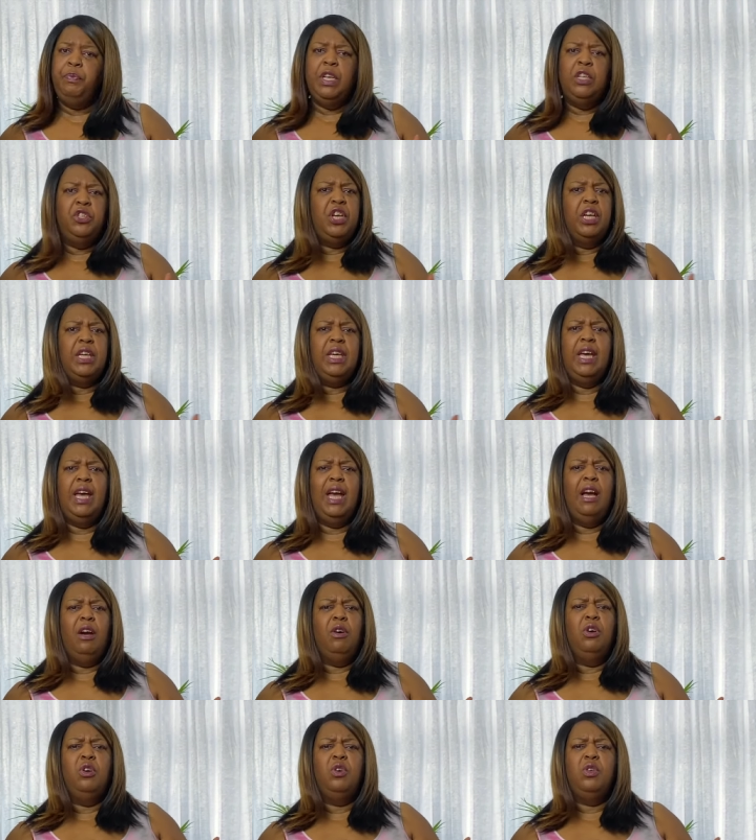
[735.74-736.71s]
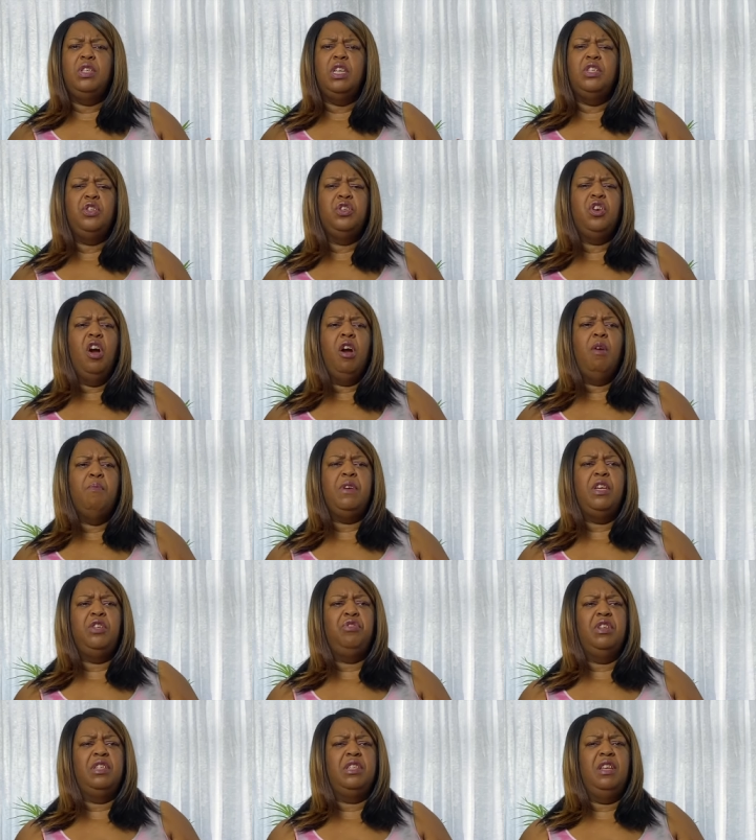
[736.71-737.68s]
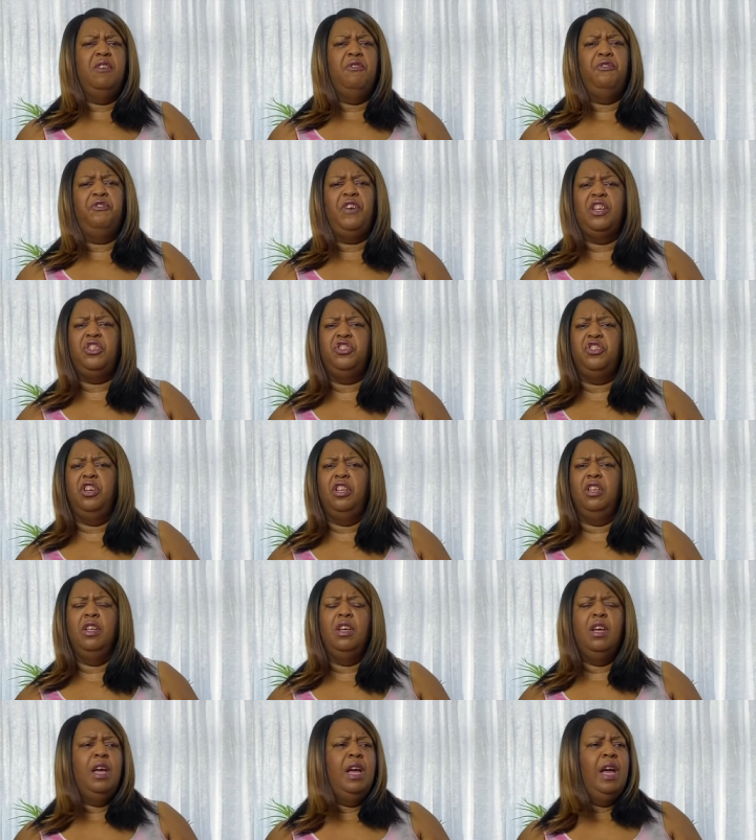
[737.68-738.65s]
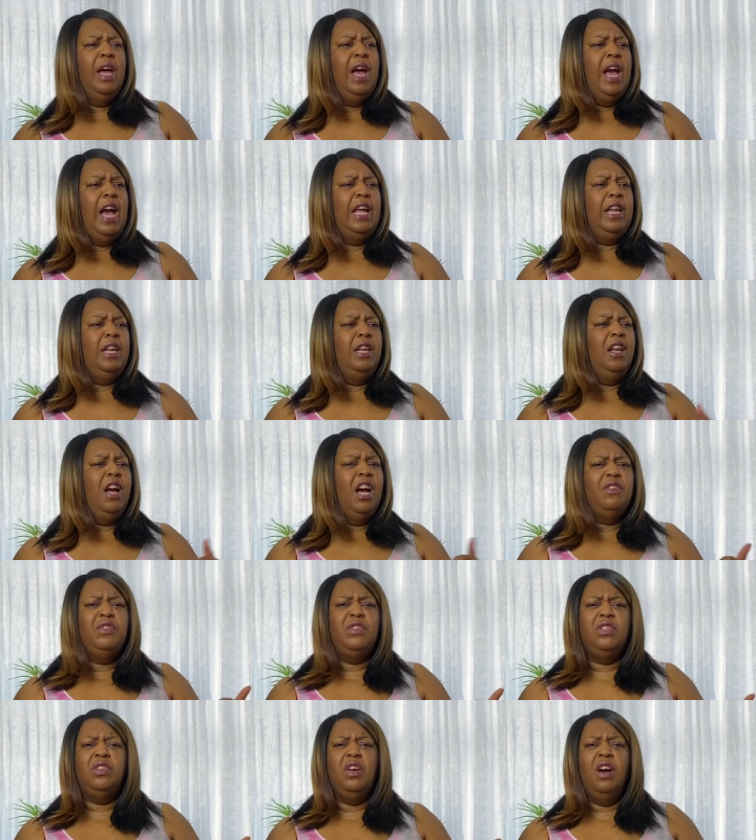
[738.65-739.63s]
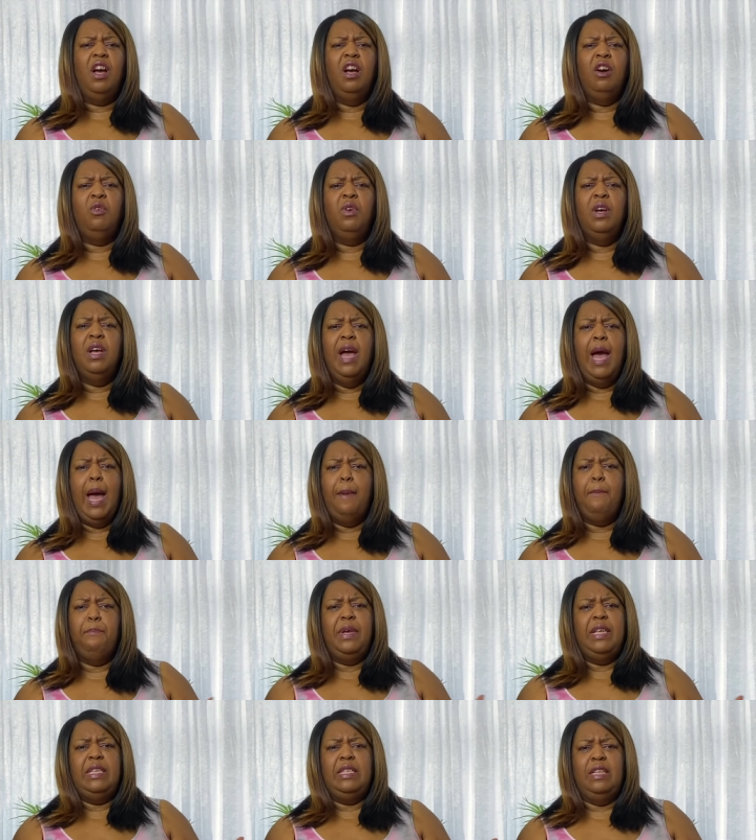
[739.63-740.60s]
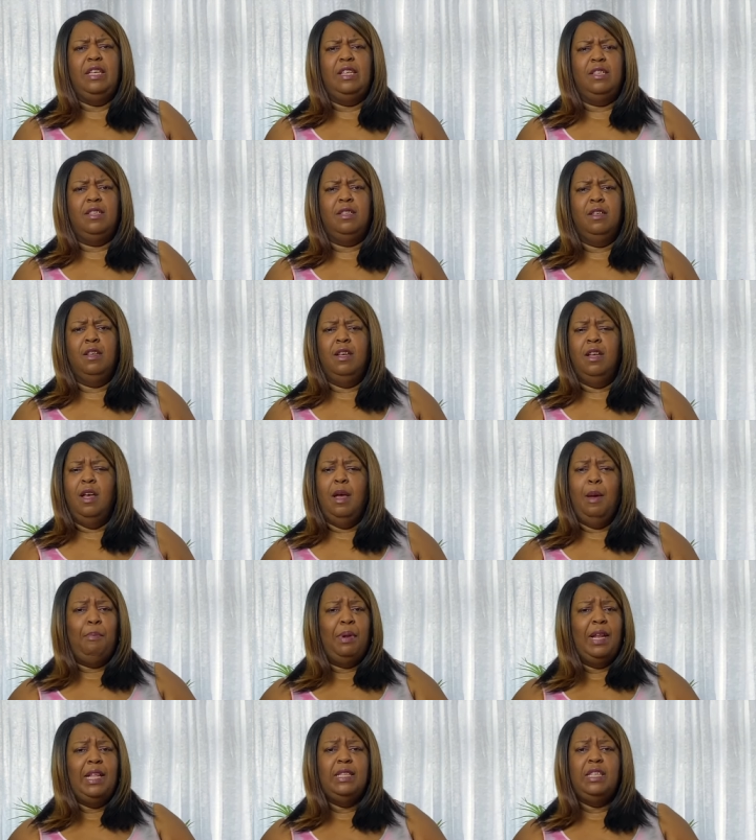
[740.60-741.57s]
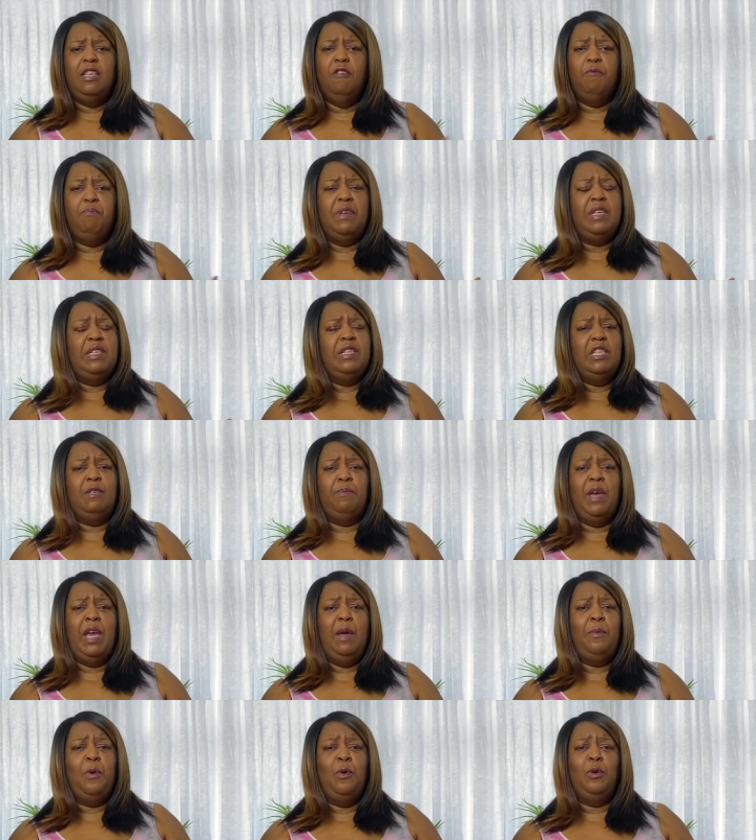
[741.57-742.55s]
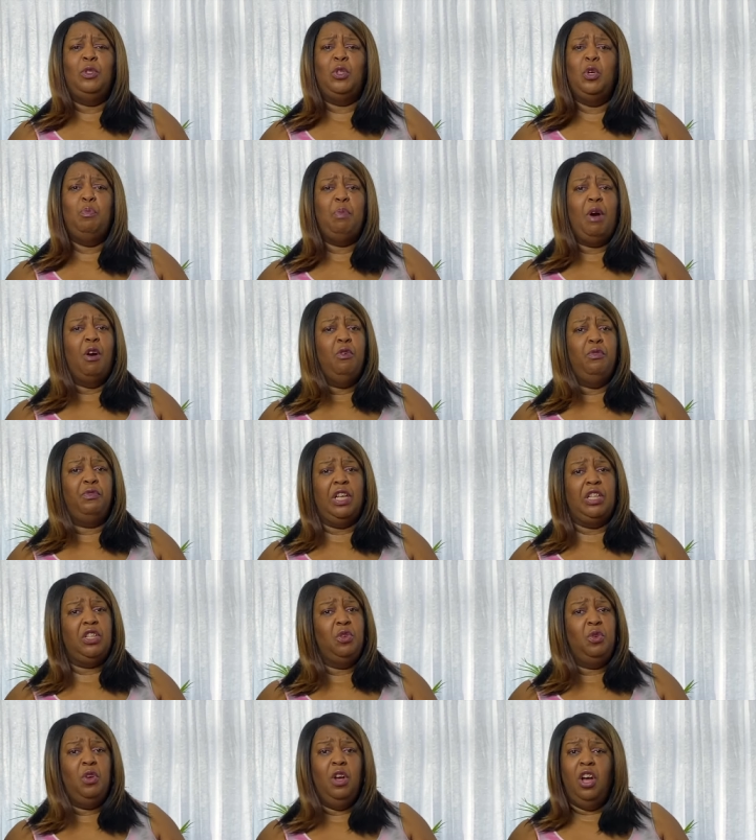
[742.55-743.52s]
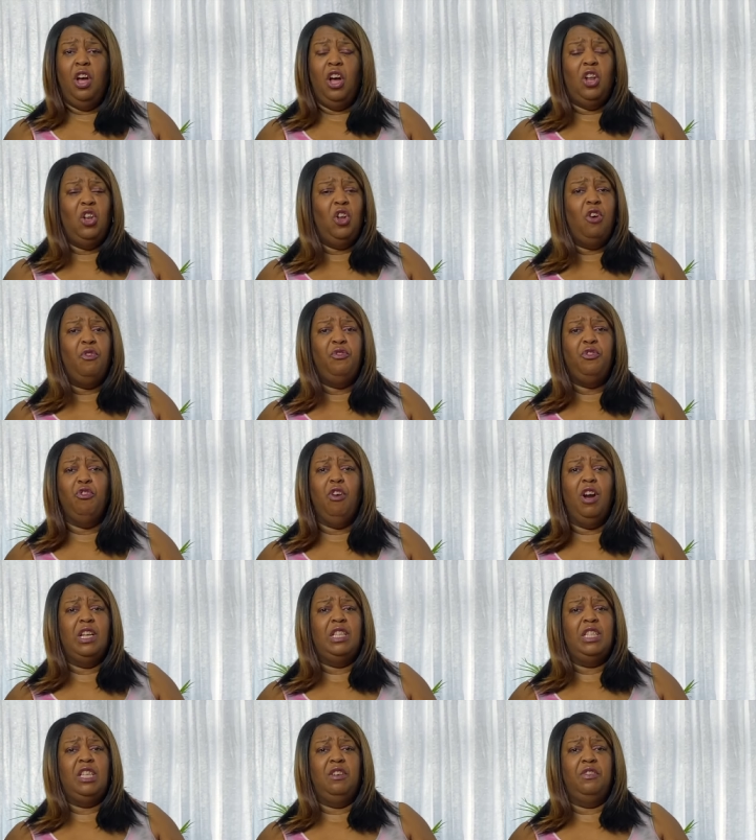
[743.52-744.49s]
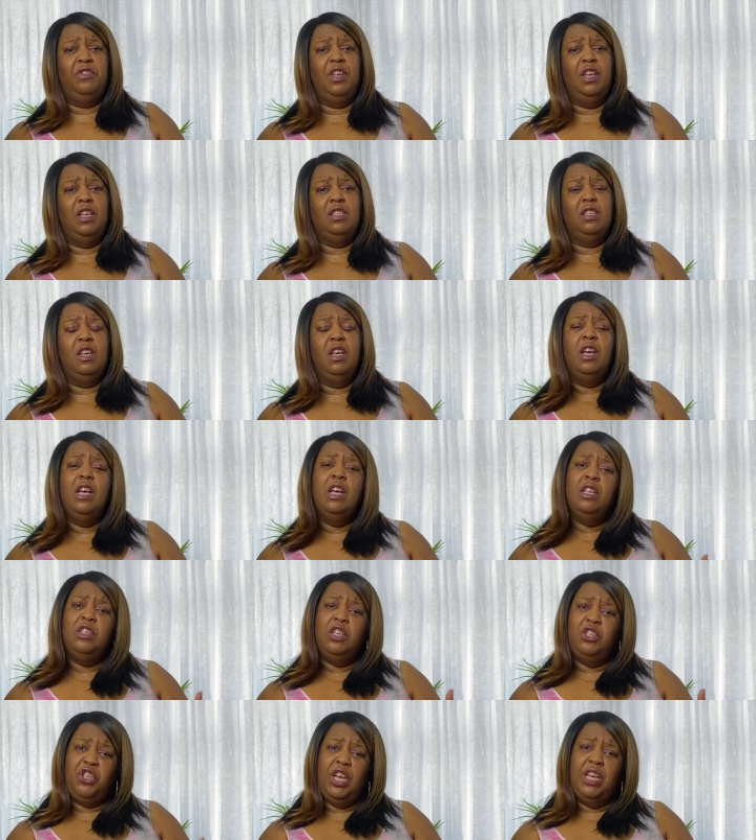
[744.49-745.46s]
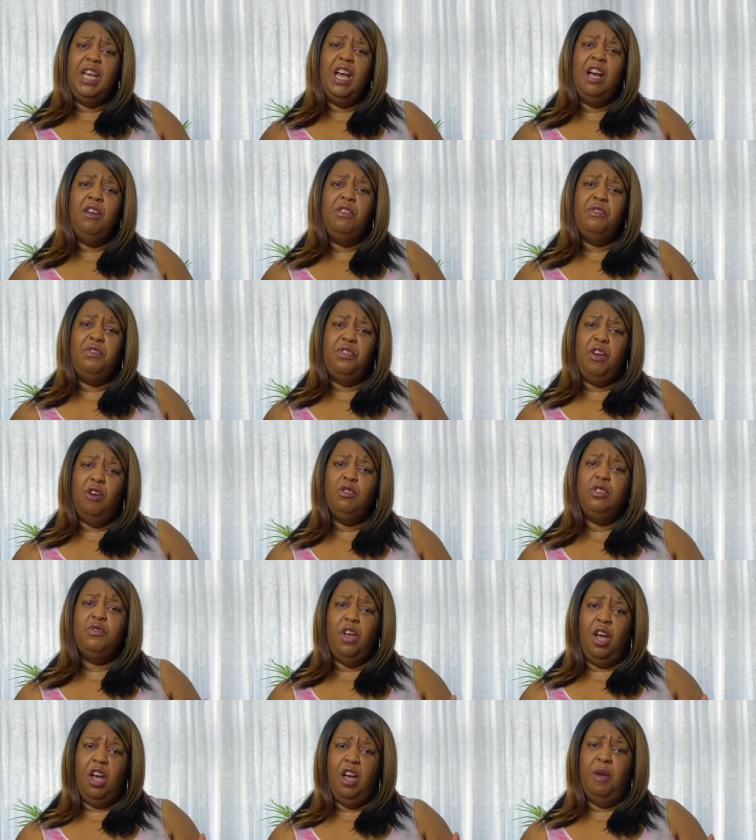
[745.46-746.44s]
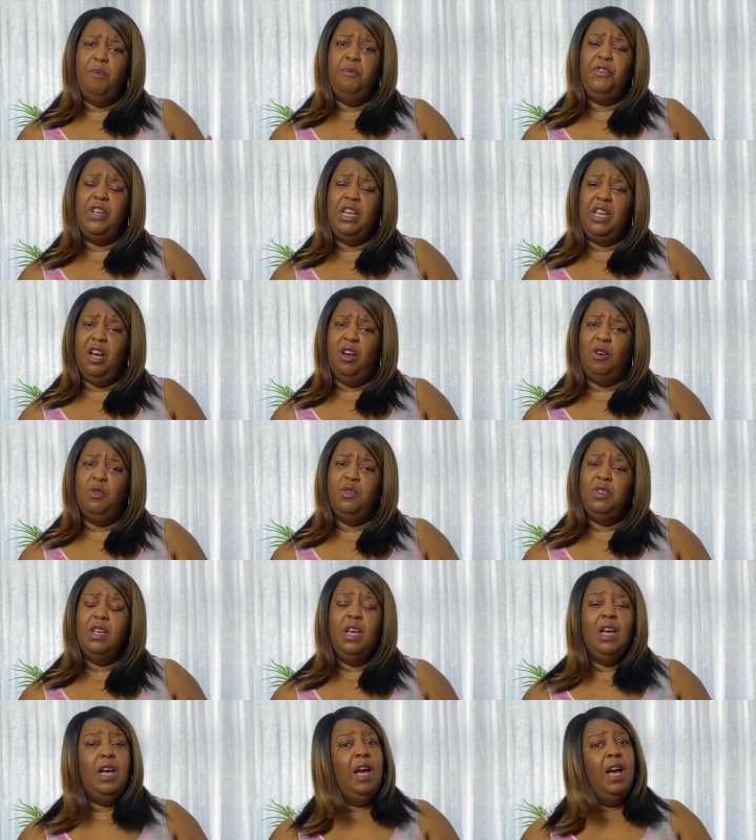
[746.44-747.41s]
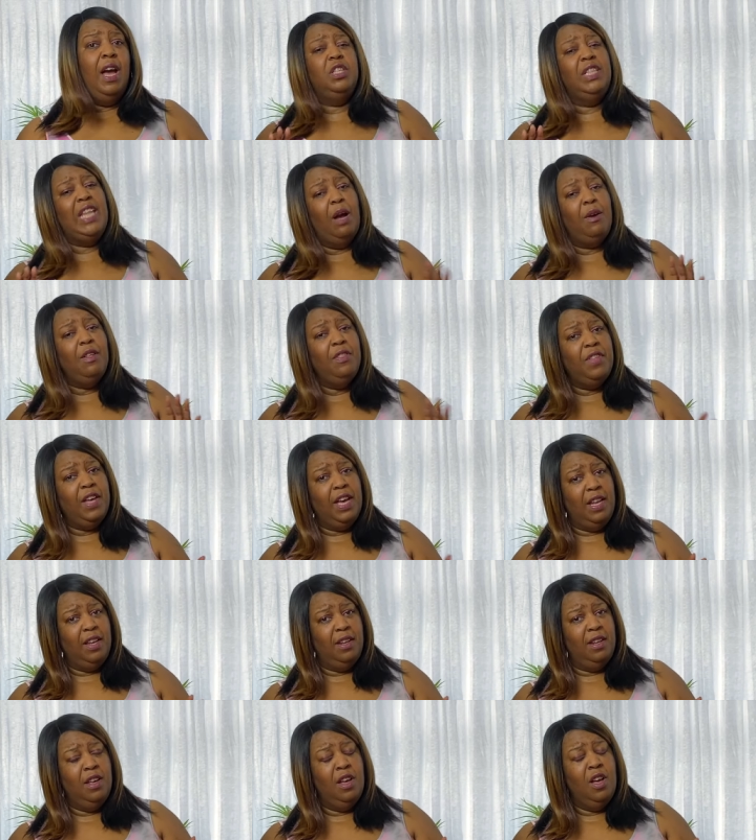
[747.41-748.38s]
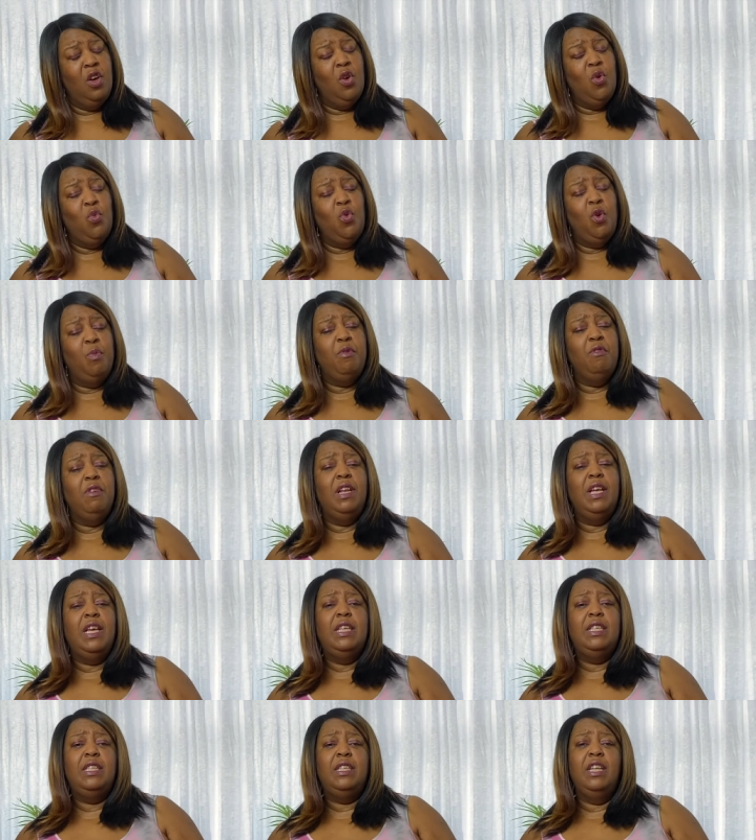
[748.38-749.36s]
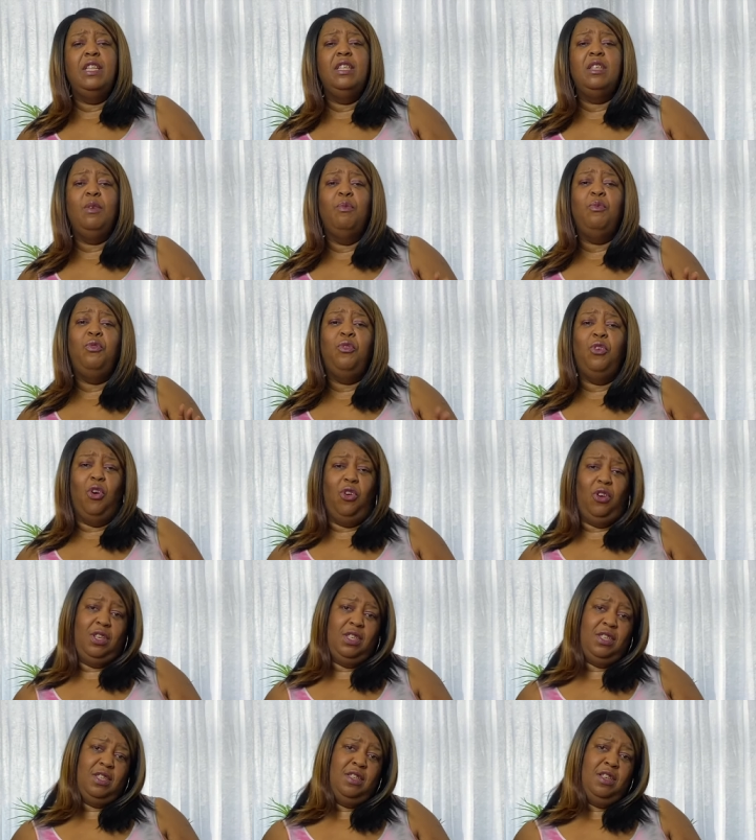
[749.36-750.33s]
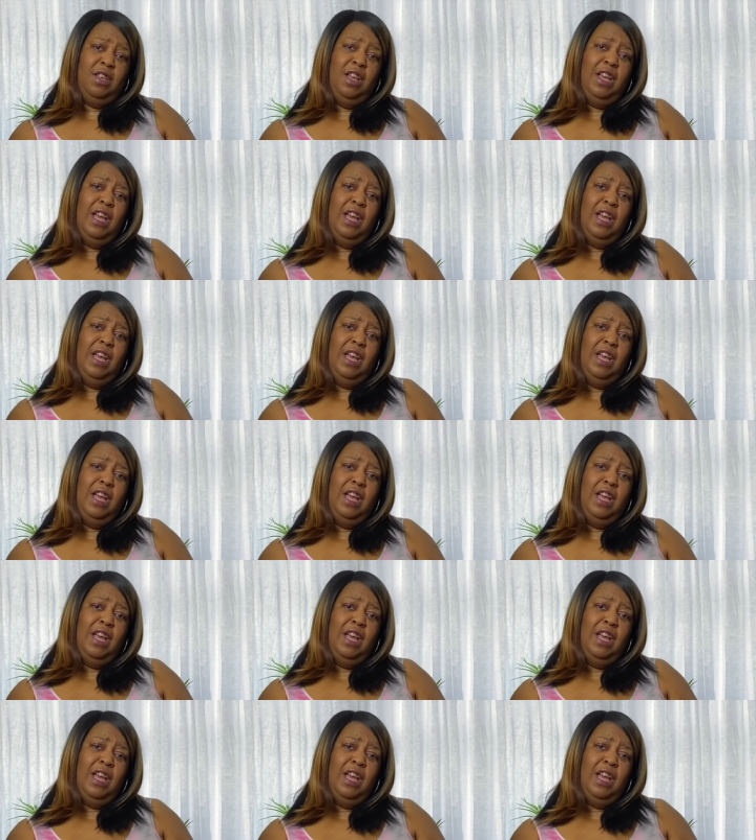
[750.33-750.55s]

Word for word: check it out. Who says you can't be interested in fashion and lifestyle and business? Plenty of business people do both. They do a lot of variety of things. So check out those um, videos. Now and then, we'll be releasing some vlogs.